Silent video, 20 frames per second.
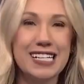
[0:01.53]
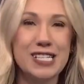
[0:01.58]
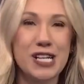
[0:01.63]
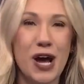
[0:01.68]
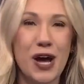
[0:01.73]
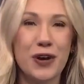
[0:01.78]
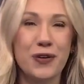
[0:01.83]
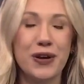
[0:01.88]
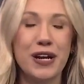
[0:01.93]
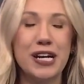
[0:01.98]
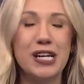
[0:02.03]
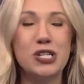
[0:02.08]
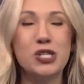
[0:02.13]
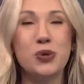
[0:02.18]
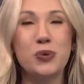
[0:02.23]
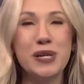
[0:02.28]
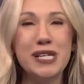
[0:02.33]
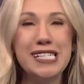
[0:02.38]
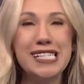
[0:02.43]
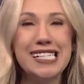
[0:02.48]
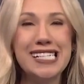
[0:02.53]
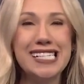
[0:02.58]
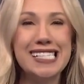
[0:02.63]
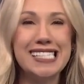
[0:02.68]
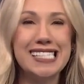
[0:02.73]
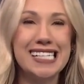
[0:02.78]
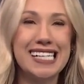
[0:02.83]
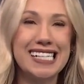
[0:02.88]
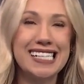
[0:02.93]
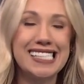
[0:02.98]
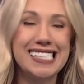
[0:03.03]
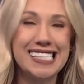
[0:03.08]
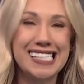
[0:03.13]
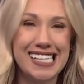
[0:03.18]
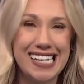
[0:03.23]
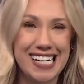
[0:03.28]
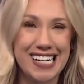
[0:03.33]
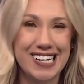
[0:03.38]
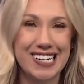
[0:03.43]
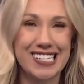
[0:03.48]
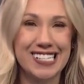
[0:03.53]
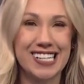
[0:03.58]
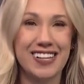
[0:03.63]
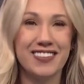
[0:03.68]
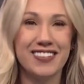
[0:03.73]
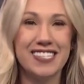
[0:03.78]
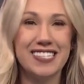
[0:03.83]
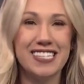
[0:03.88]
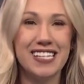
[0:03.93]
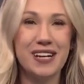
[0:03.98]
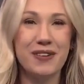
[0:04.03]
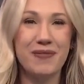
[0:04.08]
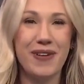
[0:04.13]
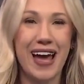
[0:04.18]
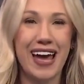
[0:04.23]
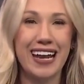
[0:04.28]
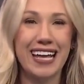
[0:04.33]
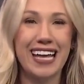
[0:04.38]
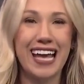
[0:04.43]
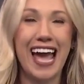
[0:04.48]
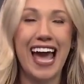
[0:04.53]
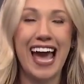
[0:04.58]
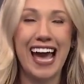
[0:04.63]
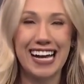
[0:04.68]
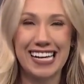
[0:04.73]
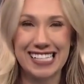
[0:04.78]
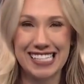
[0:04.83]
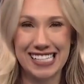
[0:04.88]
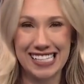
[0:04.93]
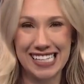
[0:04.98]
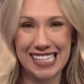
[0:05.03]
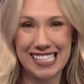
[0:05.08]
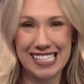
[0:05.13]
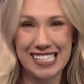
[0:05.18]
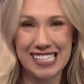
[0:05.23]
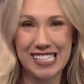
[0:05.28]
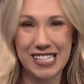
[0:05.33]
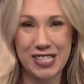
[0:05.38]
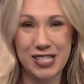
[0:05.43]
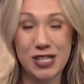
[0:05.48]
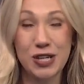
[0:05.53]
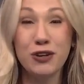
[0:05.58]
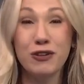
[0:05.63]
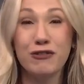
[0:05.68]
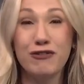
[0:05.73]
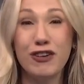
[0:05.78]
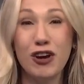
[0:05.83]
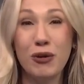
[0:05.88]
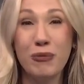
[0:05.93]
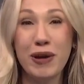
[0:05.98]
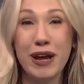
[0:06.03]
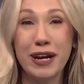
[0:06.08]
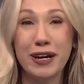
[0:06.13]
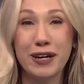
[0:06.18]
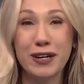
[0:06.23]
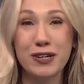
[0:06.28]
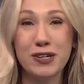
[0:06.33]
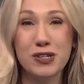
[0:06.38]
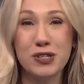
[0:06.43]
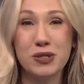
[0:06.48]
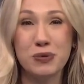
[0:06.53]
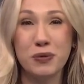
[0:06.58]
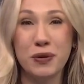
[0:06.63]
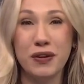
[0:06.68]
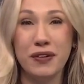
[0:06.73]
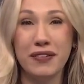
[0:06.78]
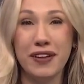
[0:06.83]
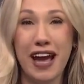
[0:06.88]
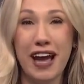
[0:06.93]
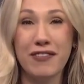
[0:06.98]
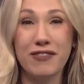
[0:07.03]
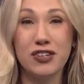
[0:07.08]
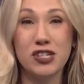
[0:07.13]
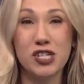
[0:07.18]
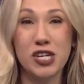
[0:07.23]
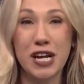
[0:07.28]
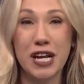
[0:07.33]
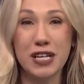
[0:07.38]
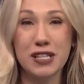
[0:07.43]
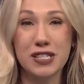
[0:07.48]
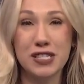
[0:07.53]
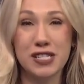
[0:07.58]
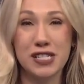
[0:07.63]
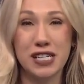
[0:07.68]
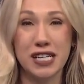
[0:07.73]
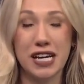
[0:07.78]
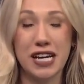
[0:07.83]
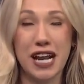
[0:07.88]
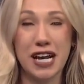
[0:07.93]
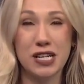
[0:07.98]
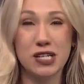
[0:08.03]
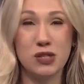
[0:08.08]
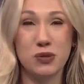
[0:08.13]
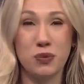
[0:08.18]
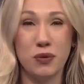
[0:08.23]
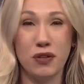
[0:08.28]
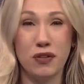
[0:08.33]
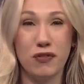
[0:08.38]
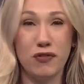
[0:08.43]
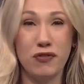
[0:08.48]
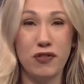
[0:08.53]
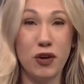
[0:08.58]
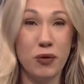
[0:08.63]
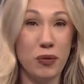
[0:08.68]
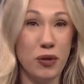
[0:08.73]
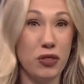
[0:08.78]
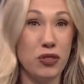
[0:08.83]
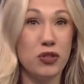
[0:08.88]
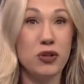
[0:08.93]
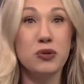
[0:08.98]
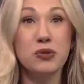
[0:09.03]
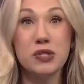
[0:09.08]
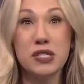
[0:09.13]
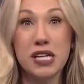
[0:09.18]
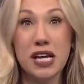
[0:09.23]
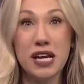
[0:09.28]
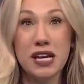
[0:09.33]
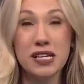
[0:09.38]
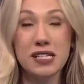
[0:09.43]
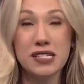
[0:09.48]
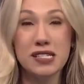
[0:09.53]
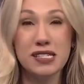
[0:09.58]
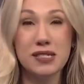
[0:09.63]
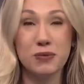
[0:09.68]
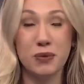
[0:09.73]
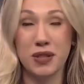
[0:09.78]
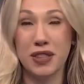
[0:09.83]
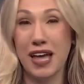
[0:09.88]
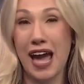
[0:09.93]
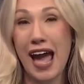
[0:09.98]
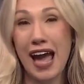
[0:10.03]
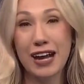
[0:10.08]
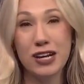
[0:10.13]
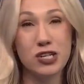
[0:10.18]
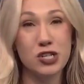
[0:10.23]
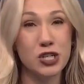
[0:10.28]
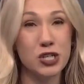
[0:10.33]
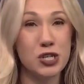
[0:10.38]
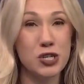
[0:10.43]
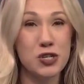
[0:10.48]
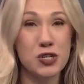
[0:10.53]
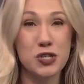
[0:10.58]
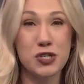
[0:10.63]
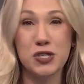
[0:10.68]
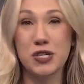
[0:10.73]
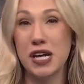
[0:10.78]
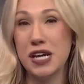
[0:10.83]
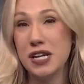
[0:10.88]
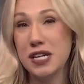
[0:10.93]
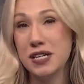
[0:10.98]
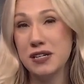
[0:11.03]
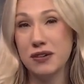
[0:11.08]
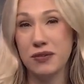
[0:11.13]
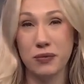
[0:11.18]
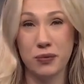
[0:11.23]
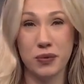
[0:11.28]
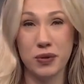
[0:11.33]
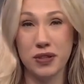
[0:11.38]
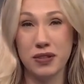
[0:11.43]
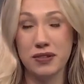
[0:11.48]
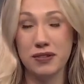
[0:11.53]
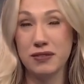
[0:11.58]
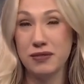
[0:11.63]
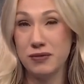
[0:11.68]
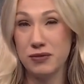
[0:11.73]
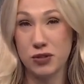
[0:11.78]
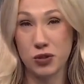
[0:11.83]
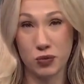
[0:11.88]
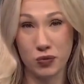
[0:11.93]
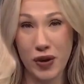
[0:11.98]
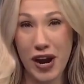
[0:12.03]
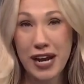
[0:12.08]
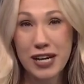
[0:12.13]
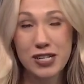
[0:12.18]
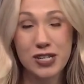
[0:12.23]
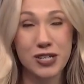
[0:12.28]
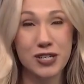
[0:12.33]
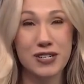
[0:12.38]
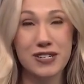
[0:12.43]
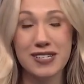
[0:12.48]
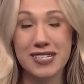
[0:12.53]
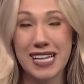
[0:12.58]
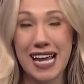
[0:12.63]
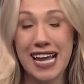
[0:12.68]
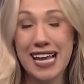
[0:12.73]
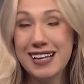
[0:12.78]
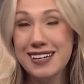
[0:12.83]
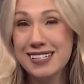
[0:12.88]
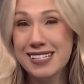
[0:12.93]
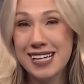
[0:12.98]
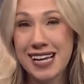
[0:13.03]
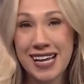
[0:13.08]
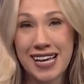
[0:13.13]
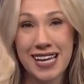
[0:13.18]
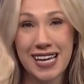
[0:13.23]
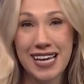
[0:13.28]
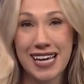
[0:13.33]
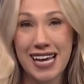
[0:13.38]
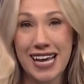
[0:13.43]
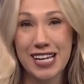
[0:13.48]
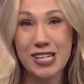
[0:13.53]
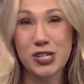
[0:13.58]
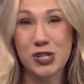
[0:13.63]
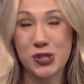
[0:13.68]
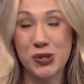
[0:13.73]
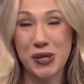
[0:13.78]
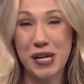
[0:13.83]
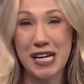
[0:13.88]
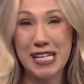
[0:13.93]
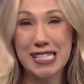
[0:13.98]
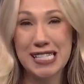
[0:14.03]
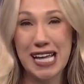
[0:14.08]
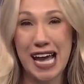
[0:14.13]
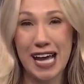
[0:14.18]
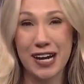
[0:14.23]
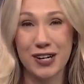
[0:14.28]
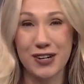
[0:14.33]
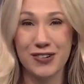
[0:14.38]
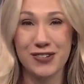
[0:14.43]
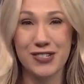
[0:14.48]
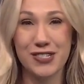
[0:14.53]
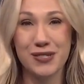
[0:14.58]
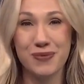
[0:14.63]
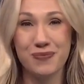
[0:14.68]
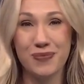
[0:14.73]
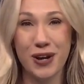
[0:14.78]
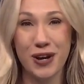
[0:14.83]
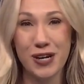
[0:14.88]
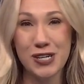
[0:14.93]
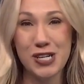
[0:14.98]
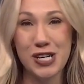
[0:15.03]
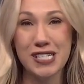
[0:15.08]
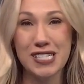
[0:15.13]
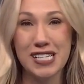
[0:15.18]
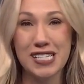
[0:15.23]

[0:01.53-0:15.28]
is honoring 26 years of cinematic excellence. Student filmmakers will have the chance to connect with film enthusiasts, with actors, with directors, and industry insiders. AJ